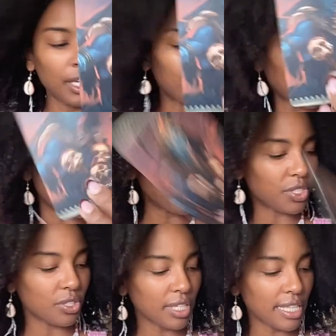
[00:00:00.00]
at play,
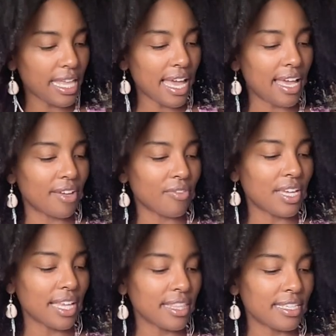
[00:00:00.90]
which, look at that, we
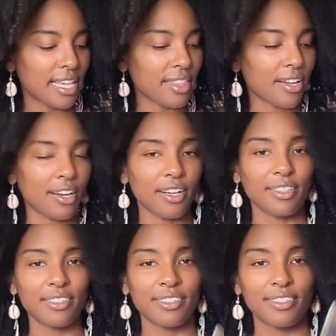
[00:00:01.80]
got the death card.